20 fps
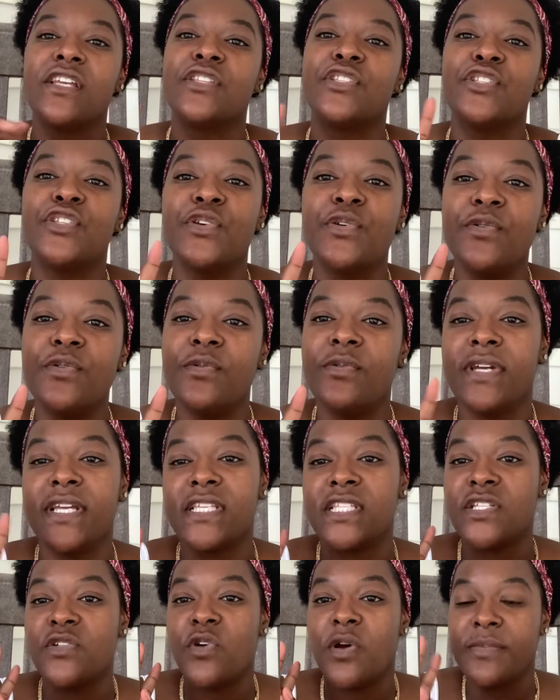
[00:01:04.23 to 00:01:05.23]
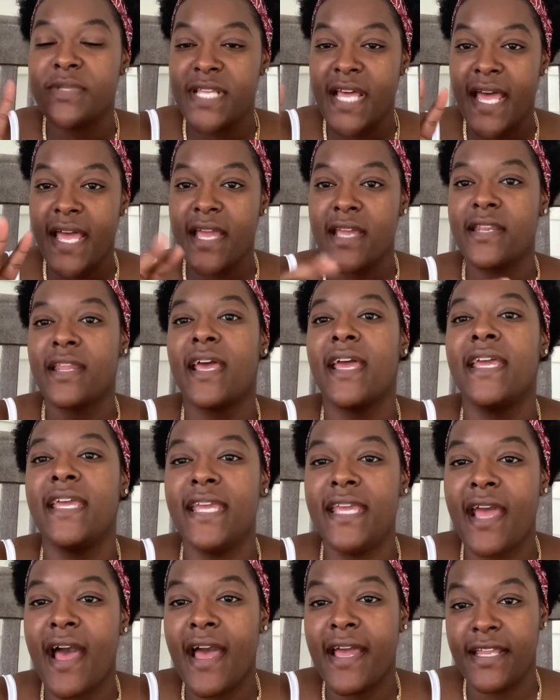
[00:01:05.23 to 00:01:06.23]
2 is to obtain a
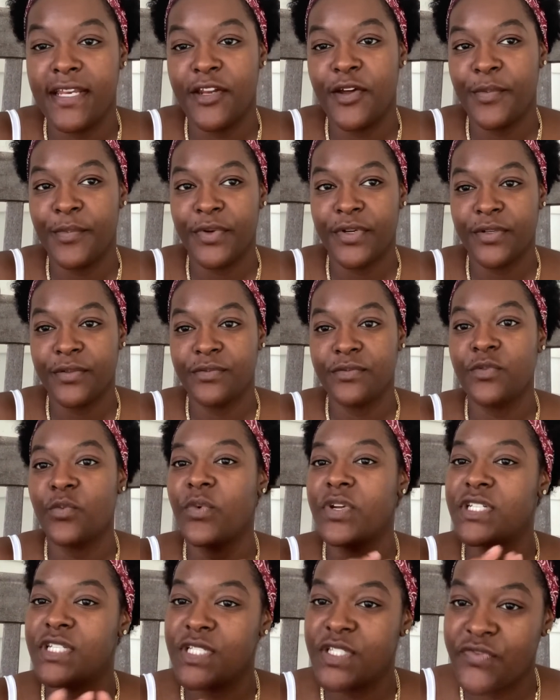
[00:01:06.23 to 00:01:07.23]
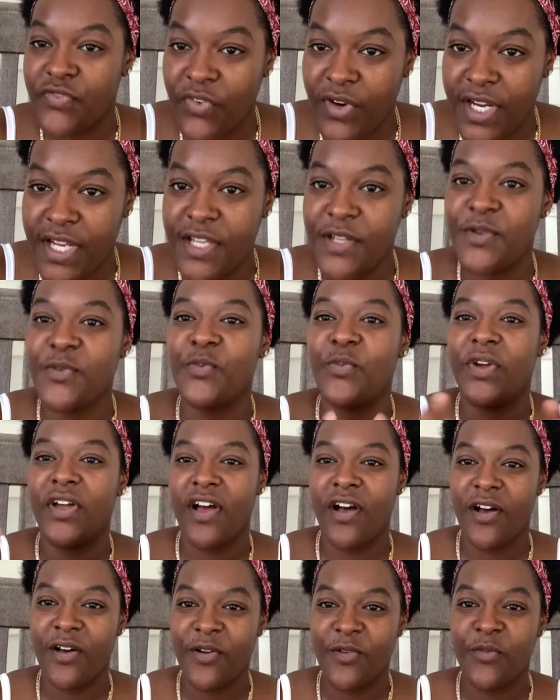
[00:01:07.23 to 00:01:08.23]
EIN number, which is free. We
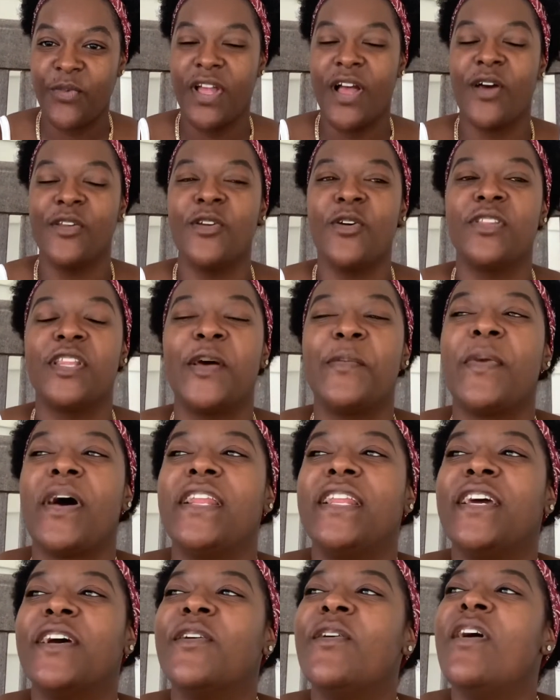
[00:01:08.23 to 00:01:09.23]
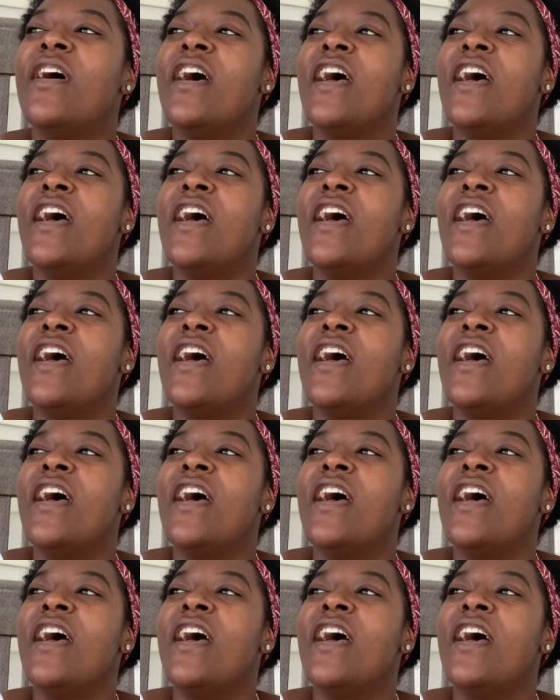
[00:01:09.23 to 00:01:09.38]
all know that by now.